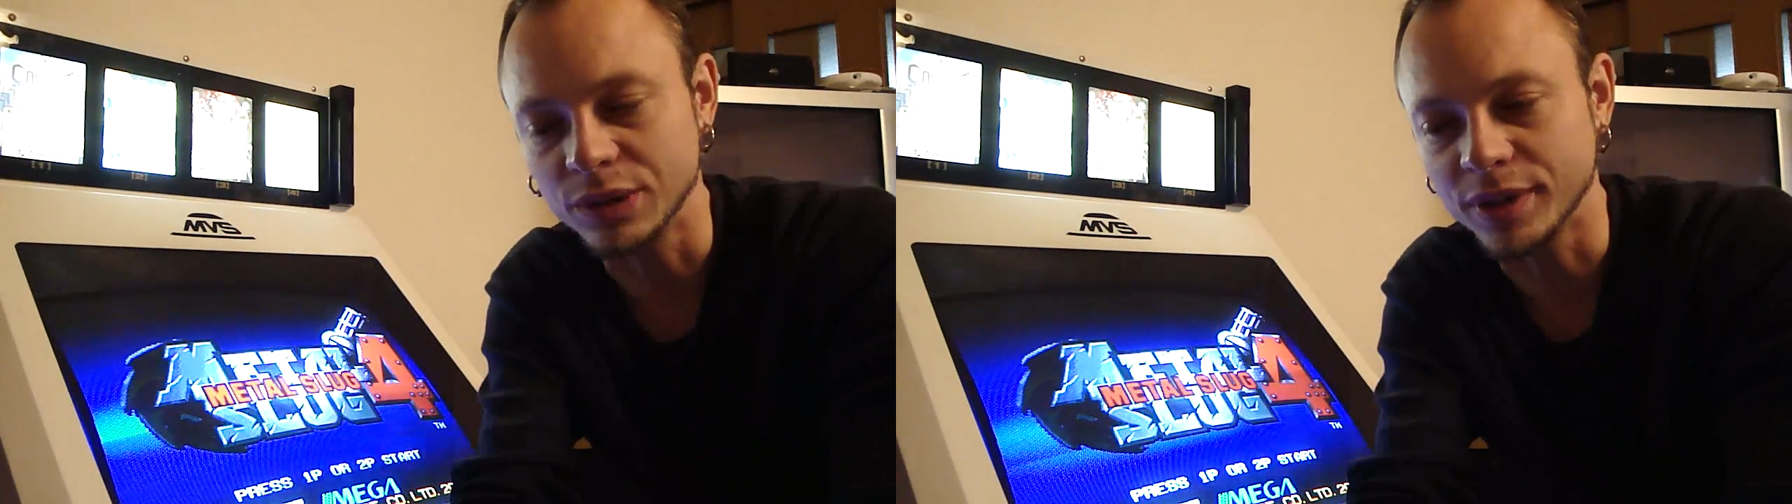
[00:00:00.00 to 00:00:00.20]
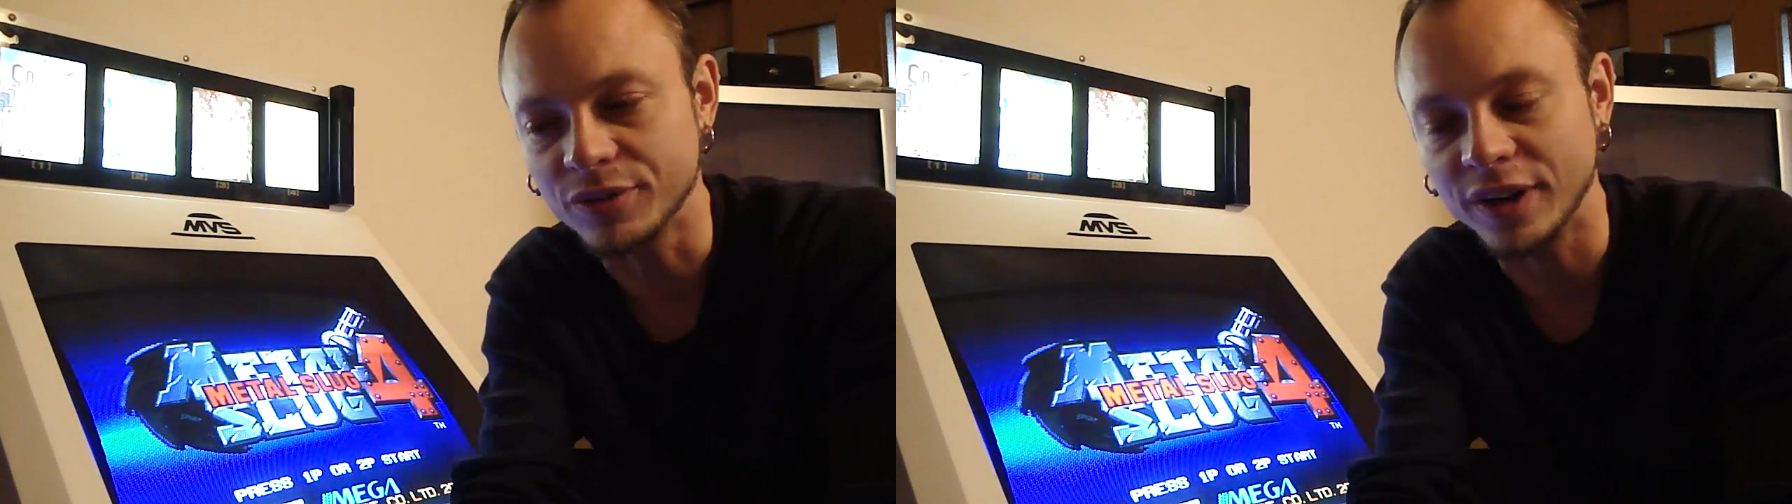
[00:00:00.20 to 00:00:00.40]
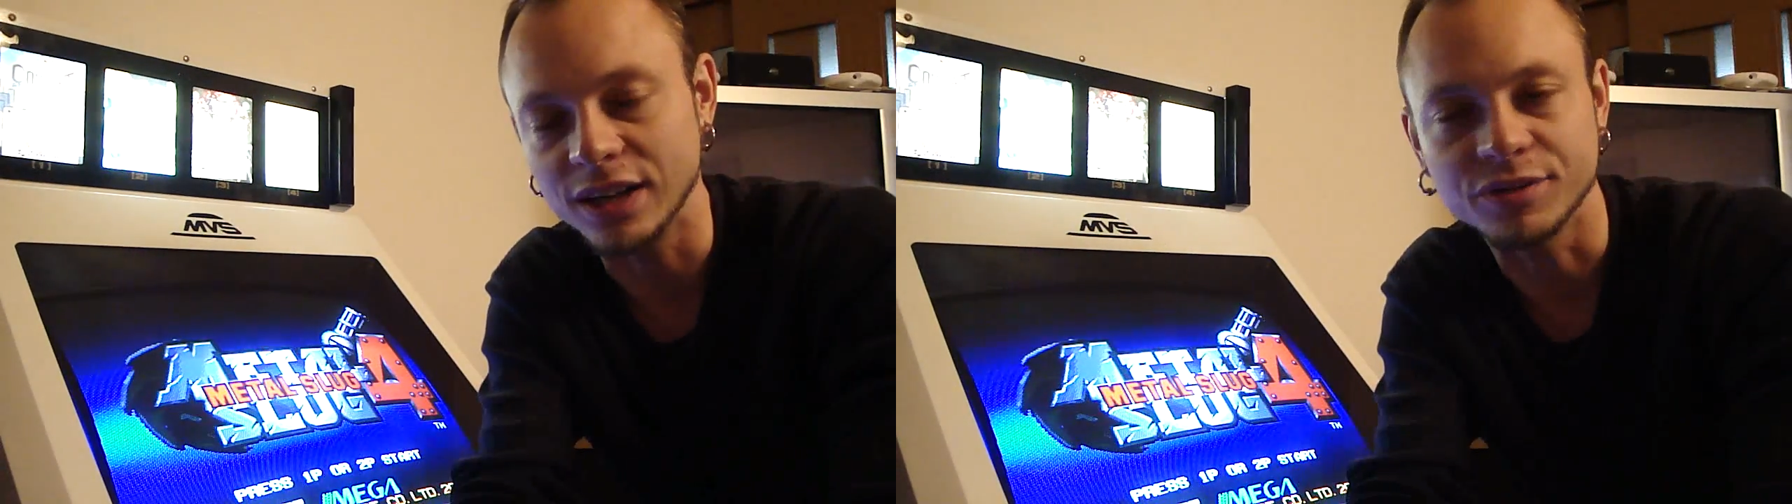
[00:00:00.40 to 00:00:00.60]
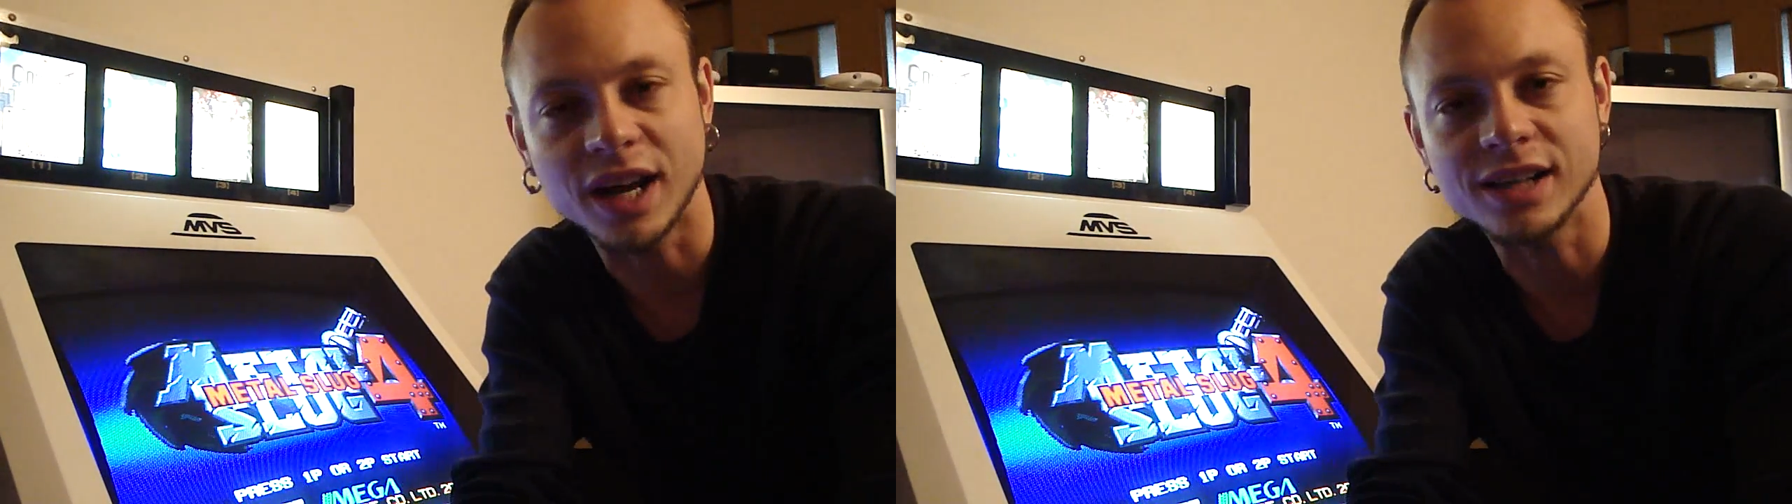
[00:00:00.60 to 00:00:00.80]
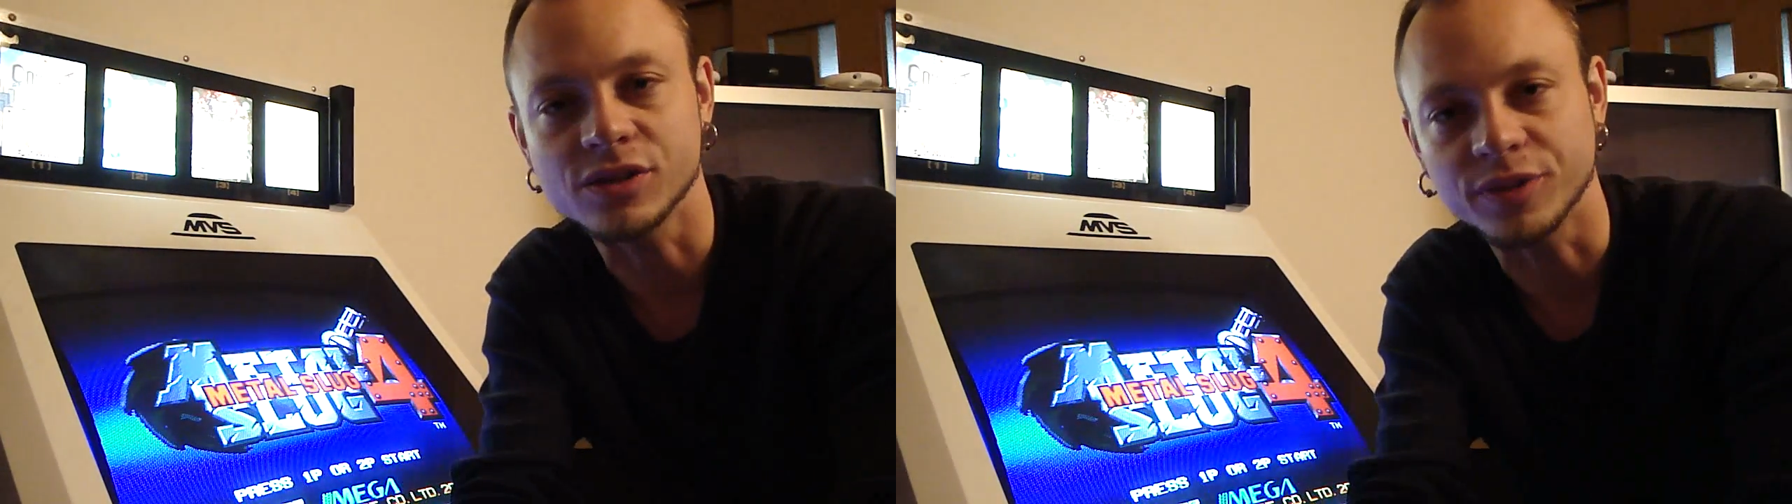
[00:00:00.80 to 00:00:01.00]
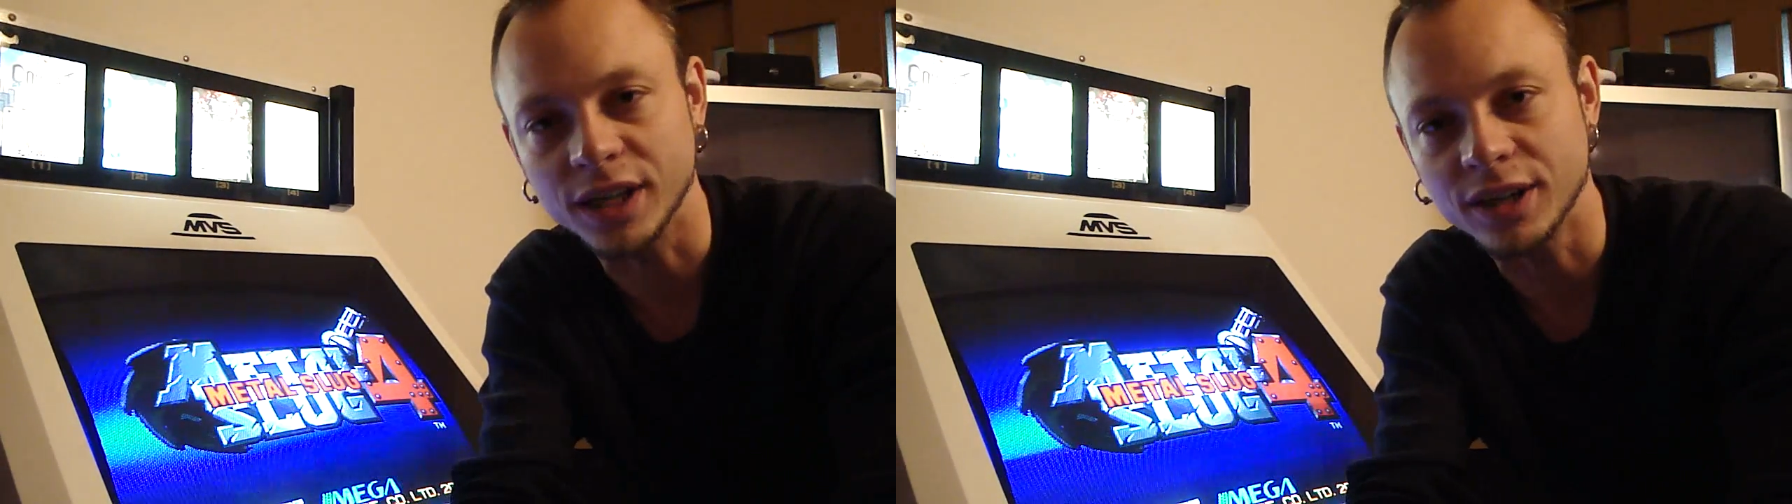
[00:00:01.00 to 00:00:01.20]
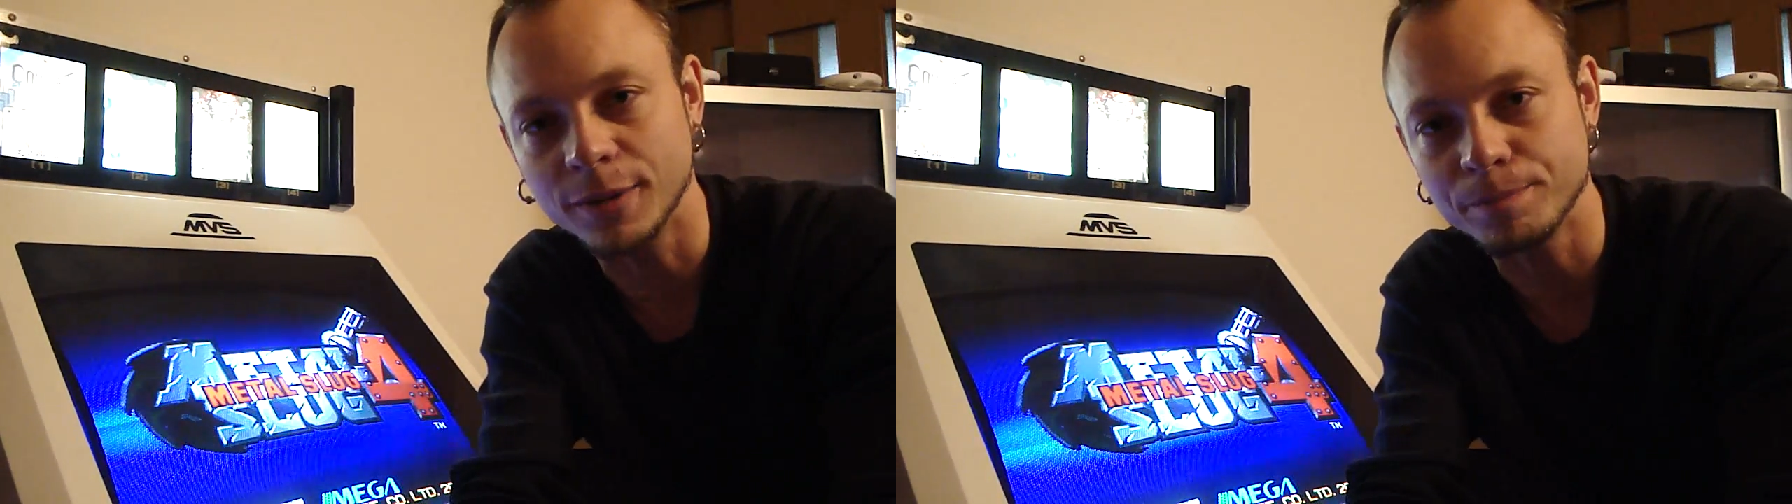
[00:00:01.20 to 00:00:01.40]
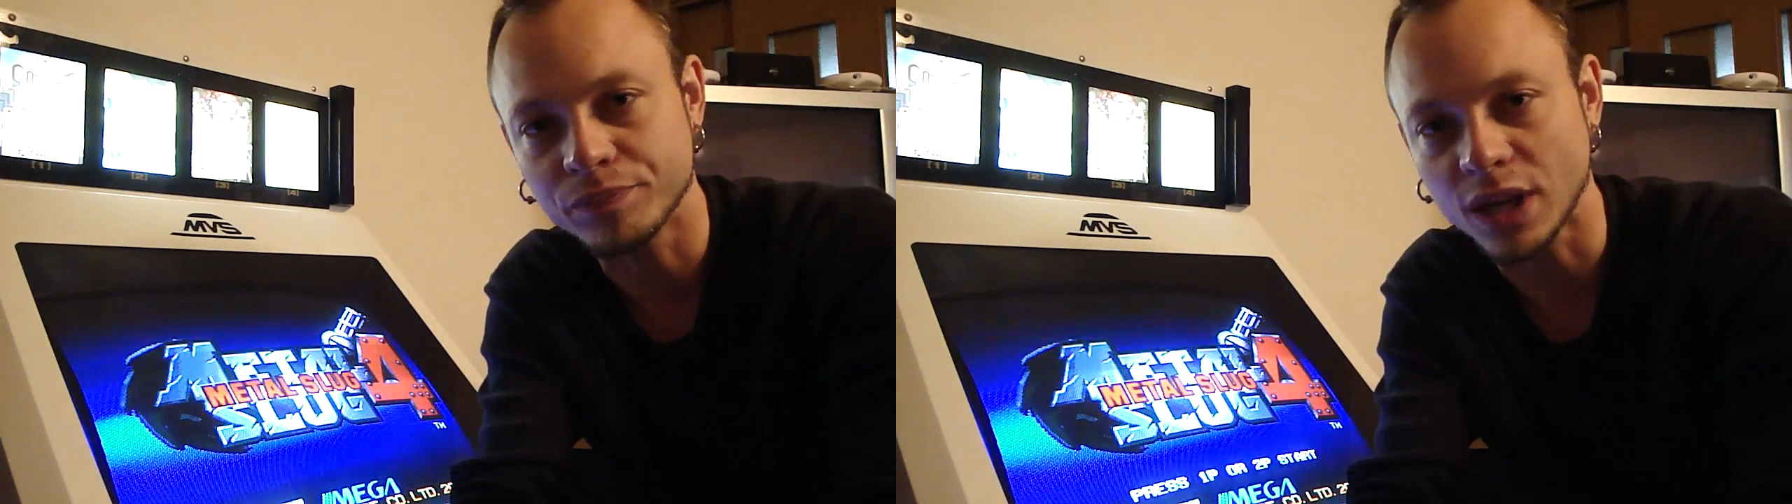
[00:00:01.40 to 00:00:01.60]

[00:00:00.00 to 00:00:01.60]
big fan of Castlevania,